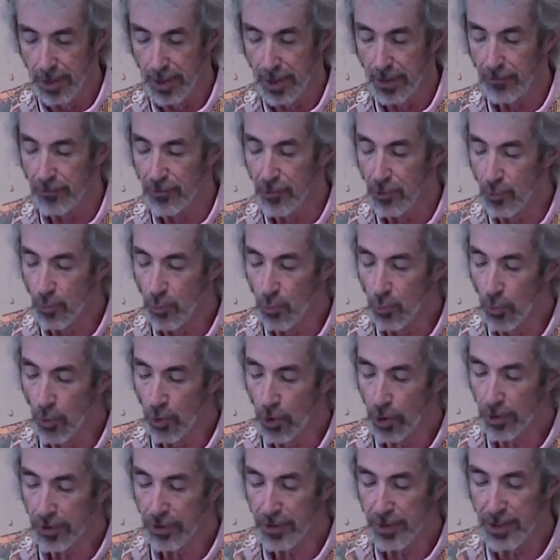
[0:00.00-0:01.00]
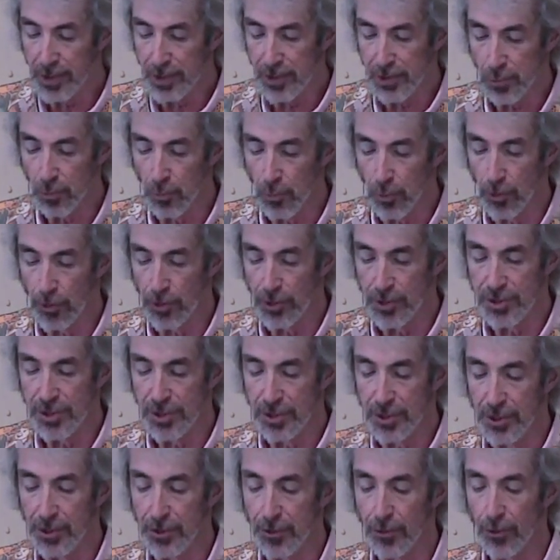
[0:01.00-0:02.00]
If you work these words
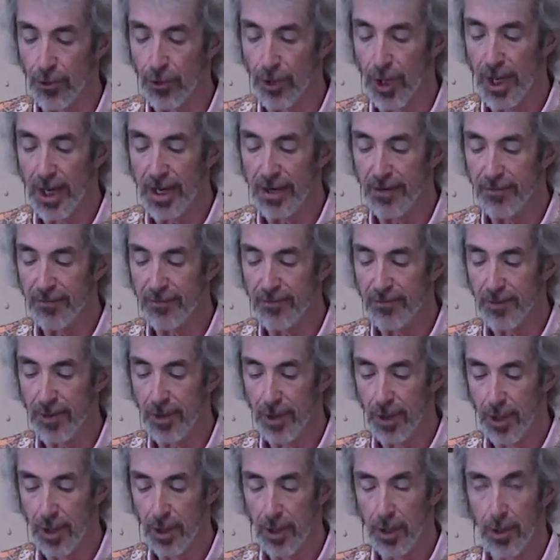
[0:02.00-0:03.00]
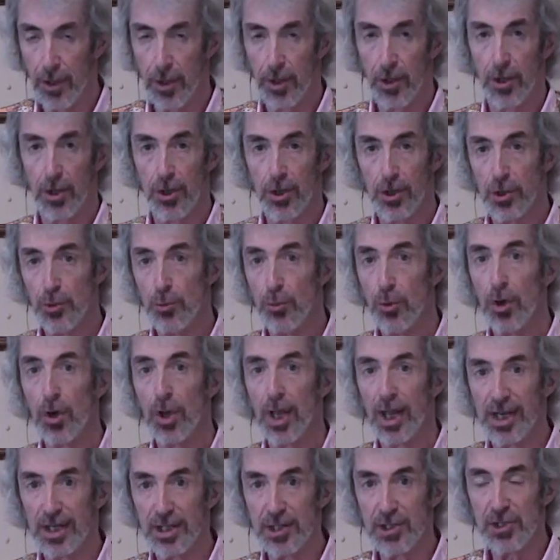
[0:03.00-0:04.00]
into your life, you are
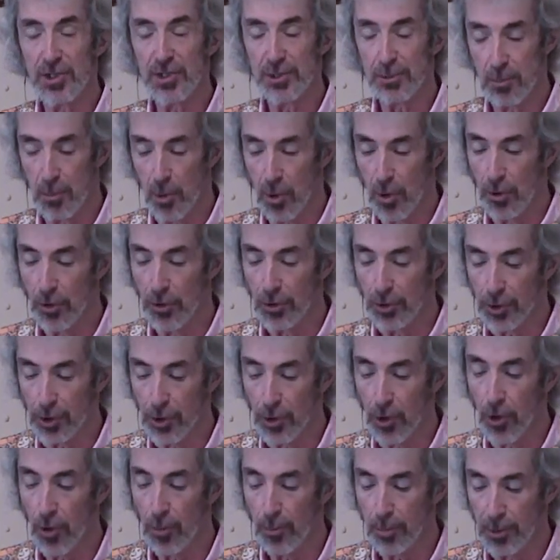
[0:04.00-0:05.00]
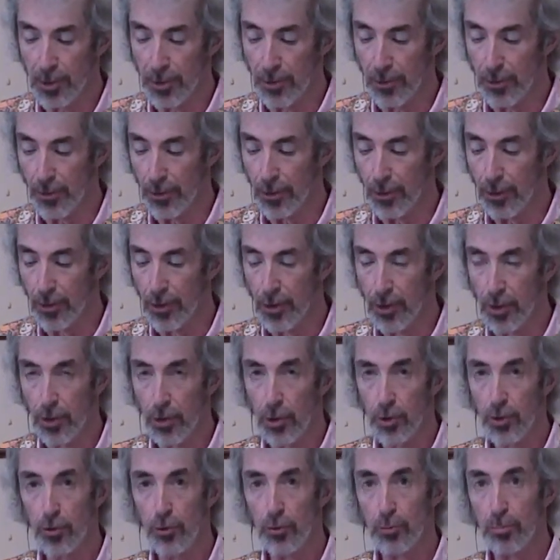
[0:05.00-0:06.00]
like a smart carpenter
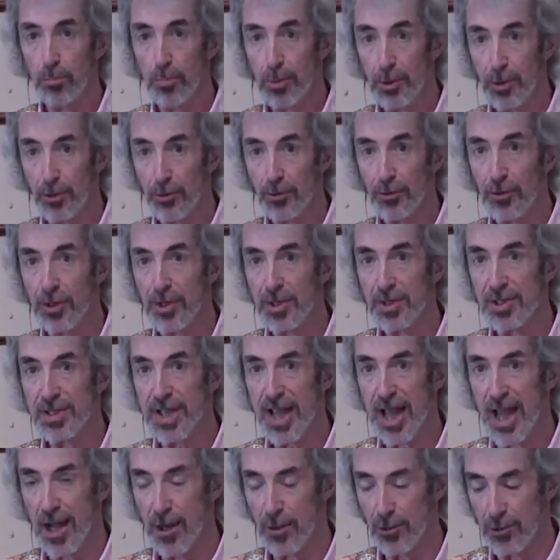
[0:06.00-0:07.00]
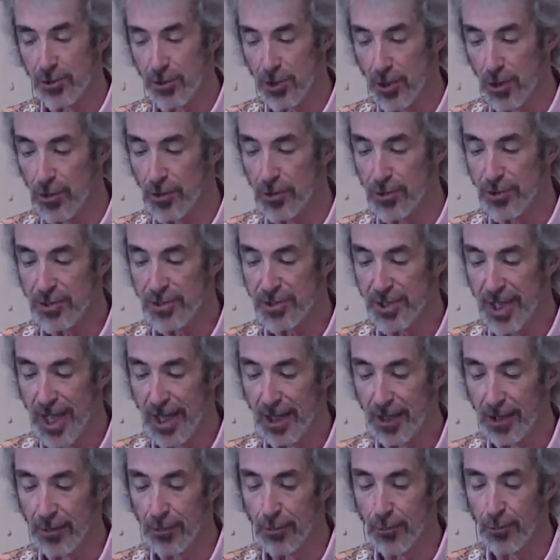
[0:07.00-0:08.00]
who built his house on
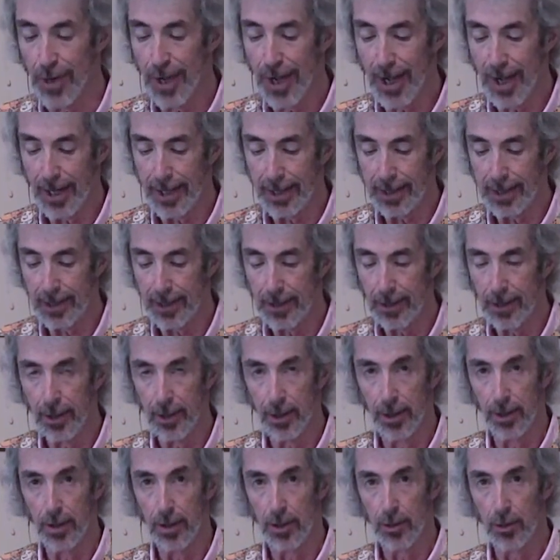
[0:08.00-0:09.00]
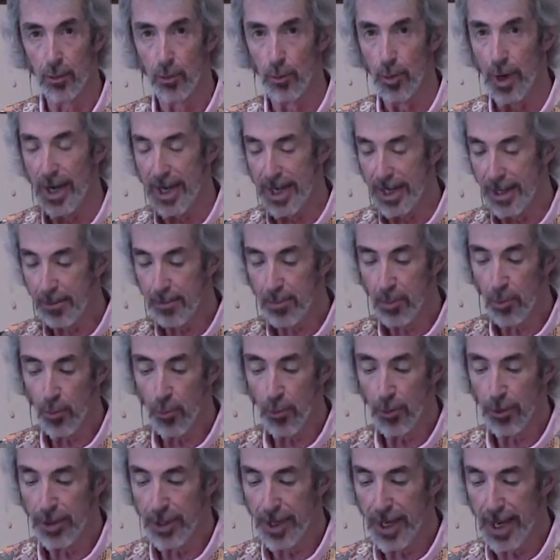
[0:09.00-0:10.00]
solid rock. Rain
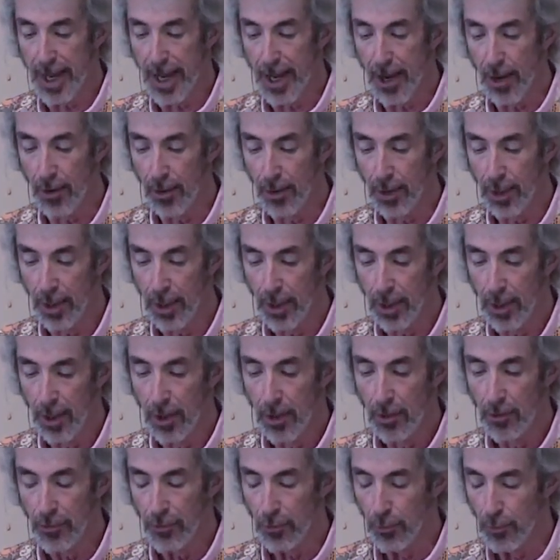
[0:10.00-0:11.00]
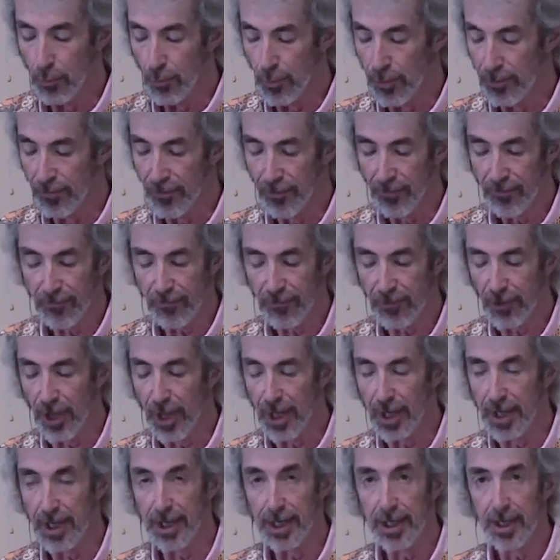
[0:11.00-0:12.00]
poured down, the river
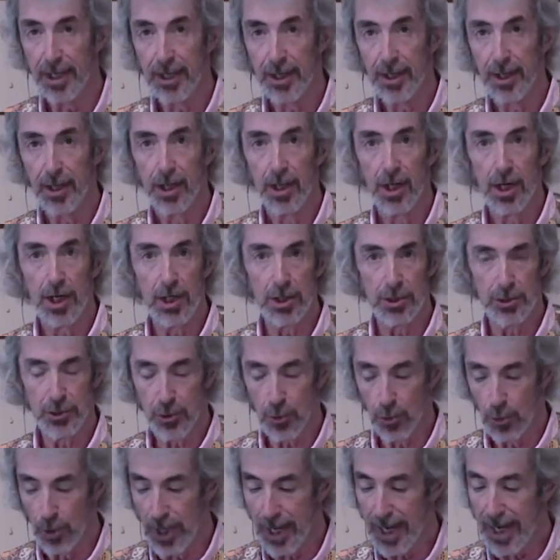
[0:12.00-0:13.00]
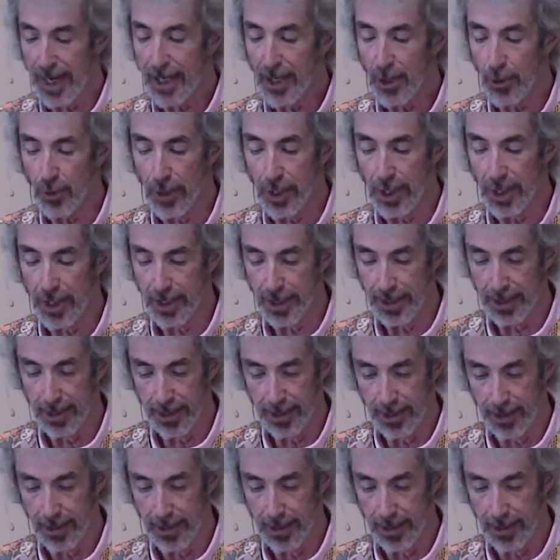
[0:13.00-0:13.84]
flooded, a tornado hit,